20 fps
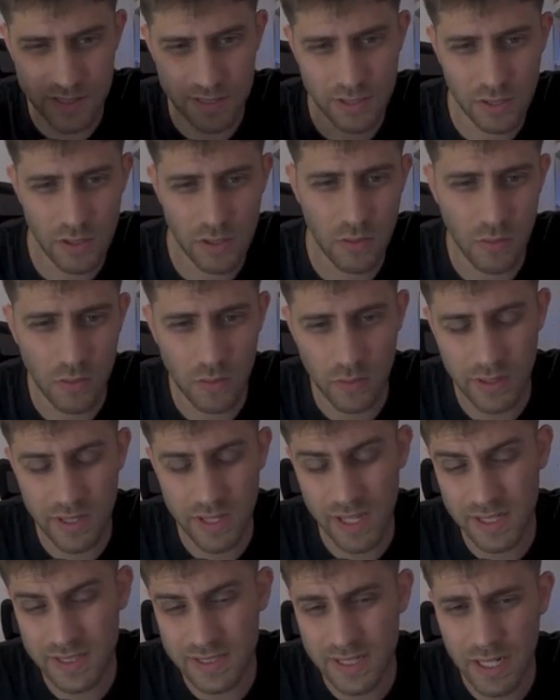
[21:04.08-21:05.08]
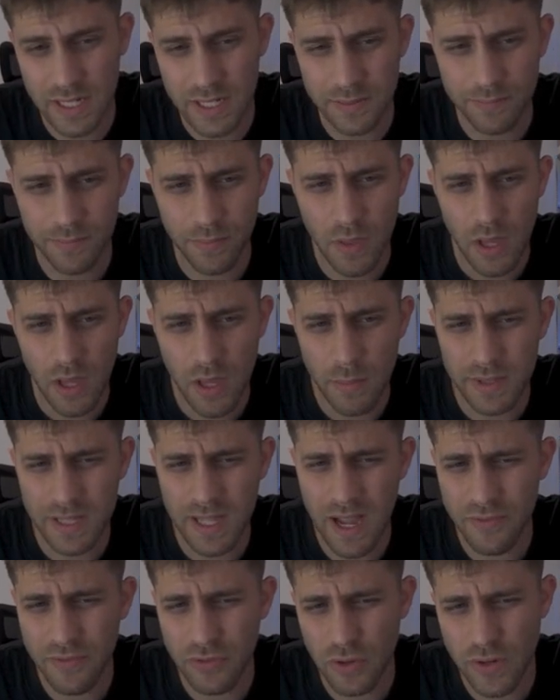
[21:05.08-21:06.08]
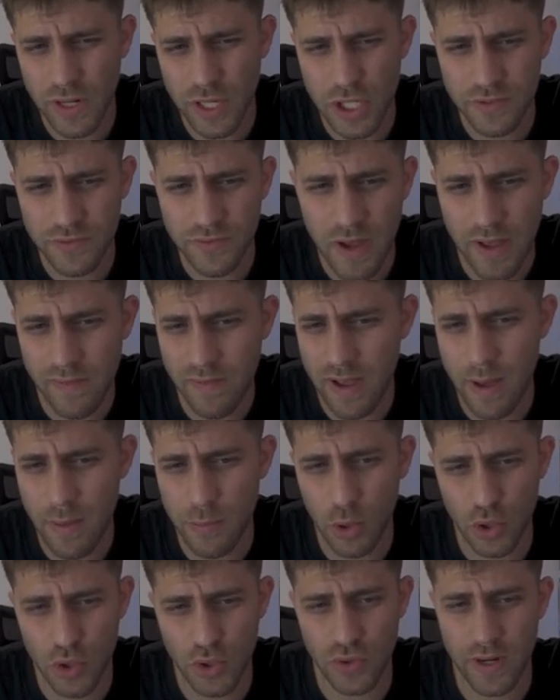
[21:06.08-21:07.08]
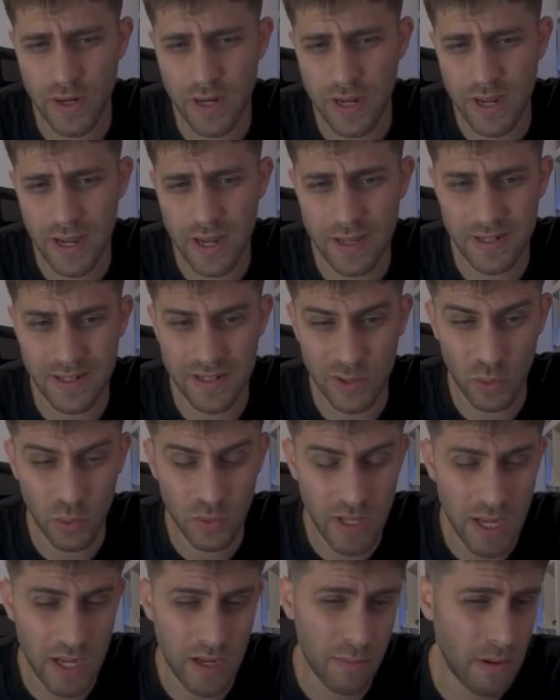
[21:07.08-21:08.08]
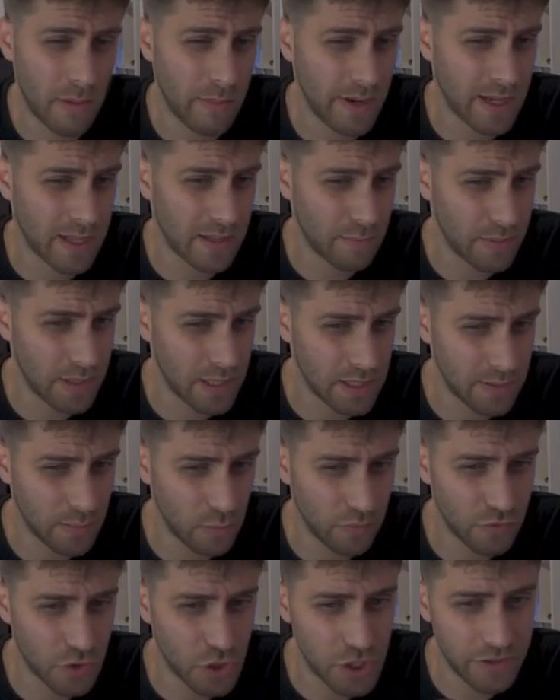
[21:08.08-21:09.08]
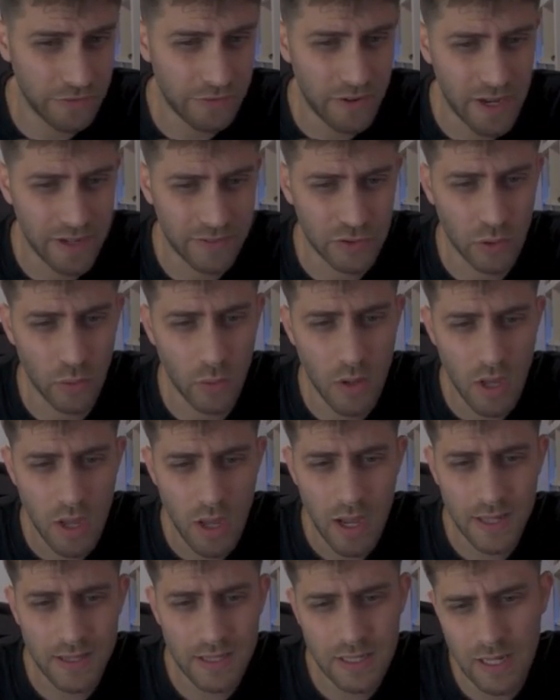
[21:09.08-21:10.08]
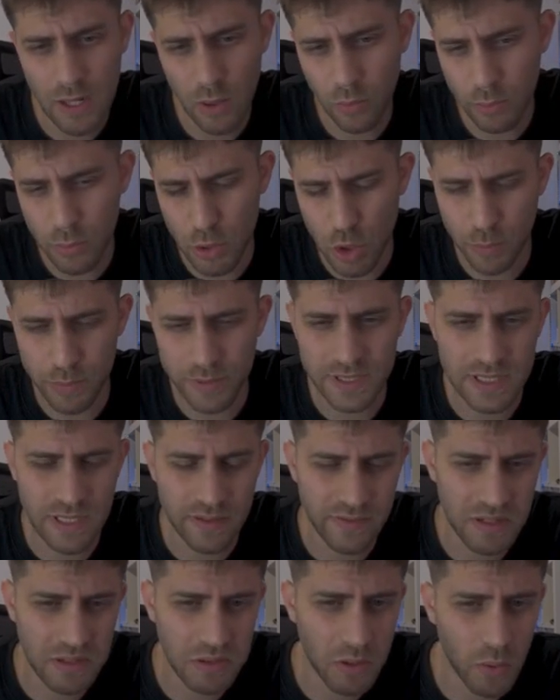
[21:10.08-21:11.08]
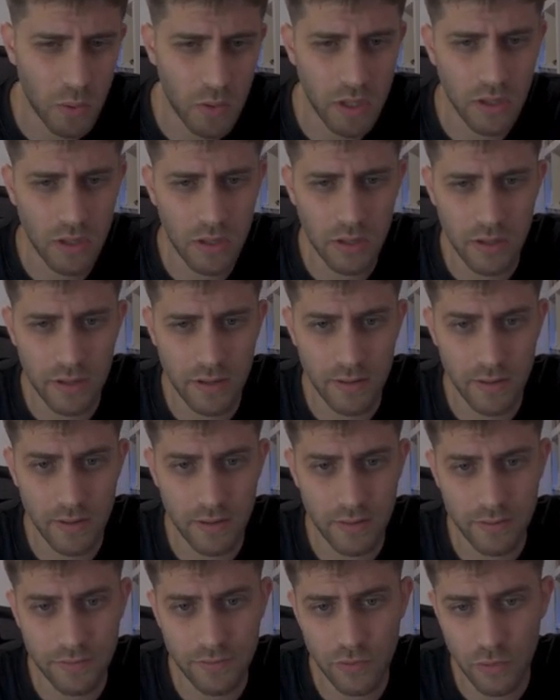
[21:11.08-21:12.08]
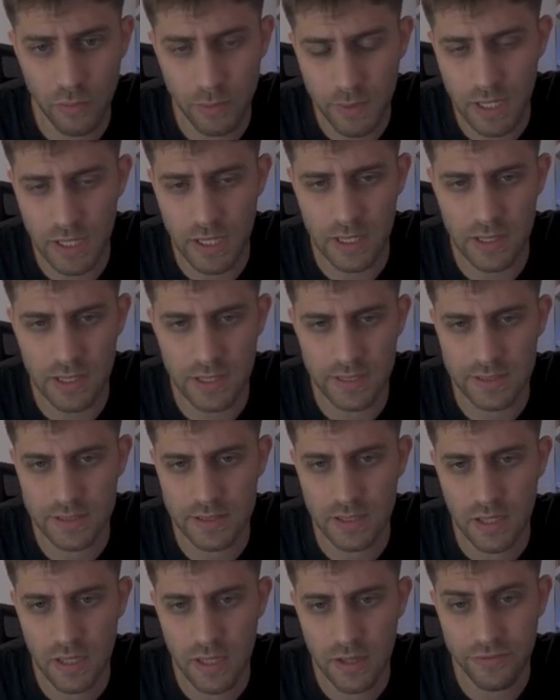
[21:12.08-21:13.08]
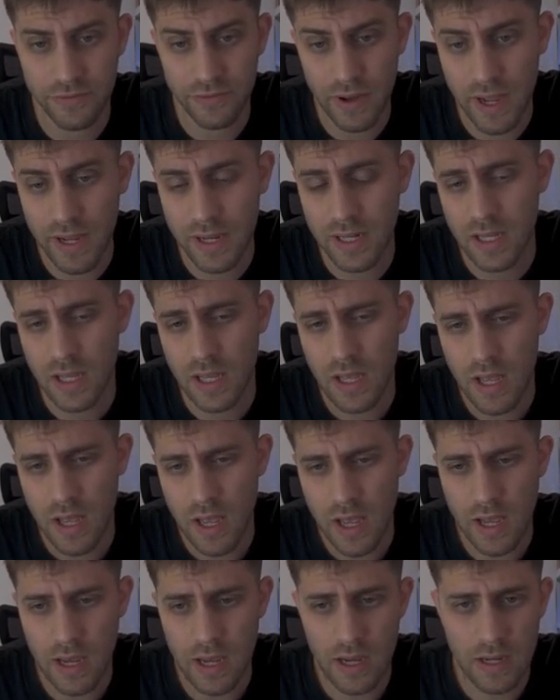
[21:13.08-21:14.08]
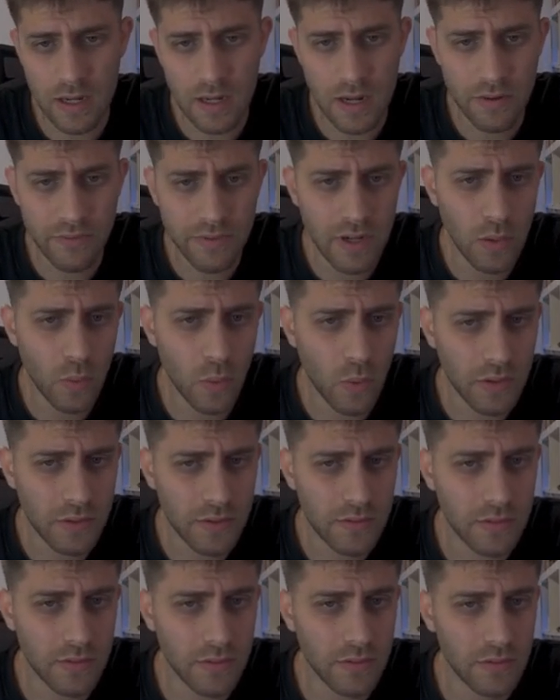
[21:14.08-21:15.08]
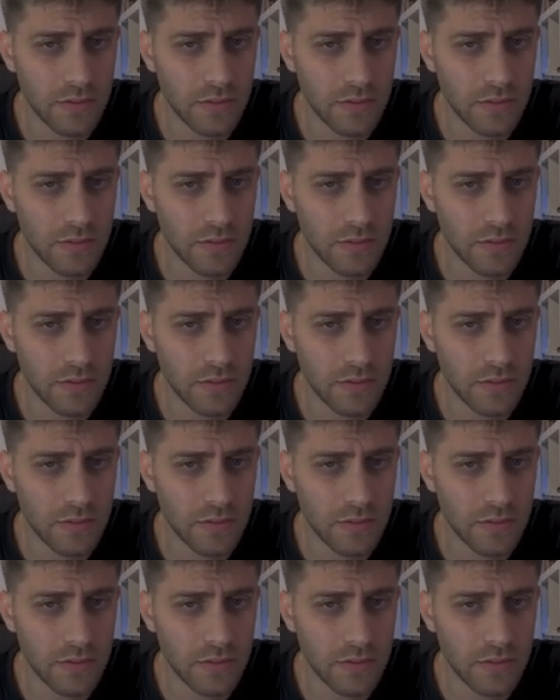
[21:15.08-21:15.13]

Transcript: you know, king side. But after h5, I'm not sure I need to take. Maybe I can play the move g5. So until now, bishop e7 looking, for me at least, fine. And I really want